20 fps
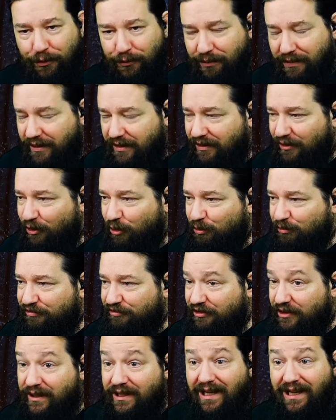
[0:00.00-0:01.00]
by Home
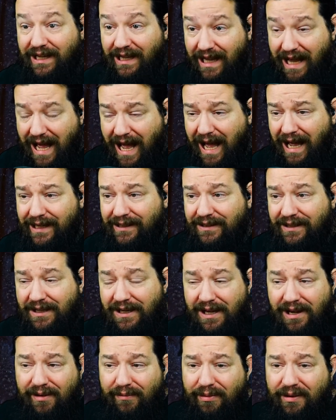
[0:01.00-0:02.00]
Free a lot,
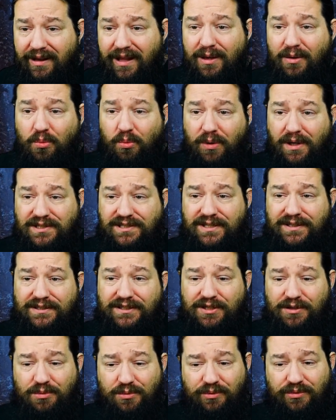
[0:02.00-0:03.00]
but it wasn't
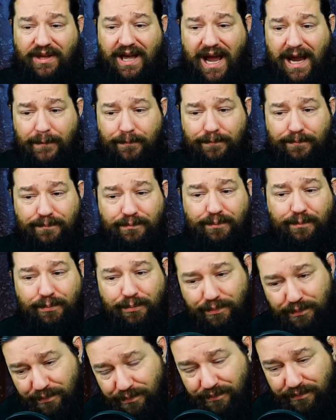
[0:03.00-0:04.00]
to that
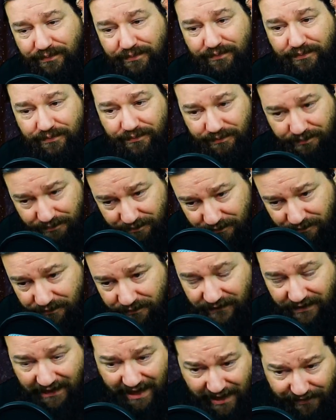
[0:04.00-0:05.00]

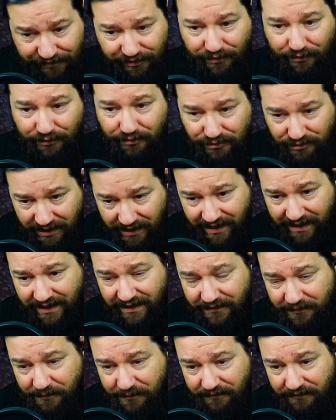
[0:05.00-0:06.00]
level,
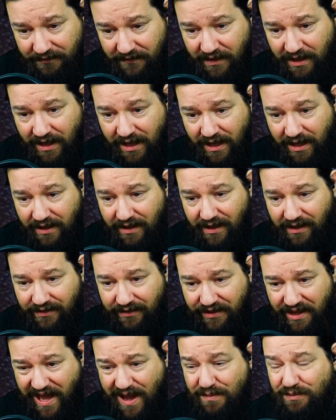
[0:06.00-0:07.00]
right?
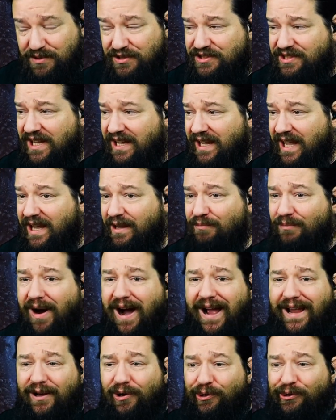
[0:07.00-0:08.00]
And them singing
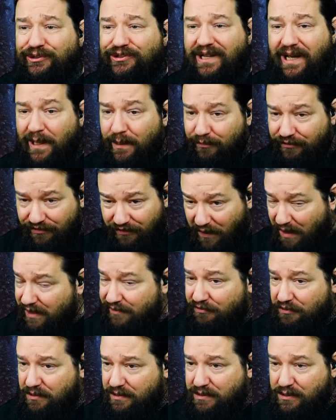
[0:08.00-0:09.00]
my all-time
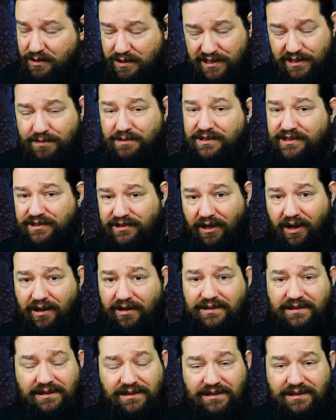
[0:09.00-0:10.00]
favorite Christmas
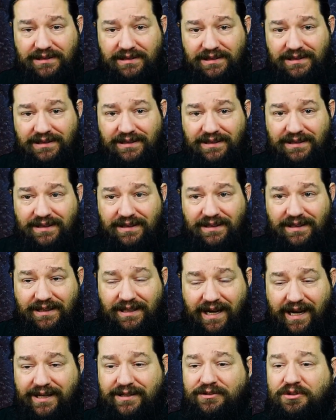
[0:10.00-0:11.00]
song
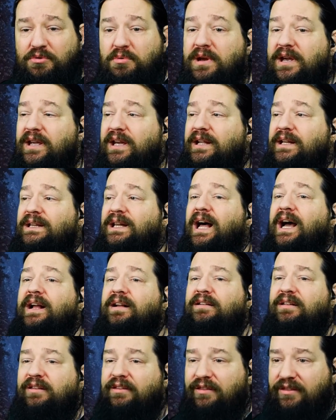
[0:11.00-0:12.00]
and doing it like
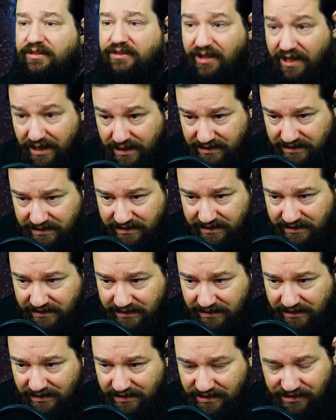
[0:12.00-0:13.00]

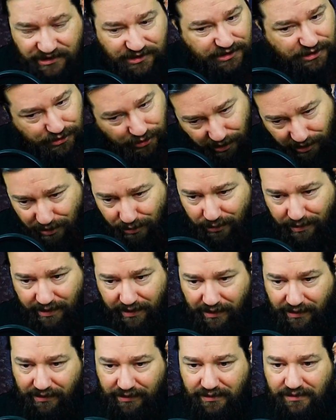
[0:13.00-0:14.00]
this so
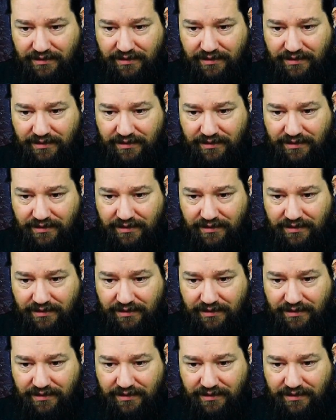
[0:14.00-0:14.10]
well.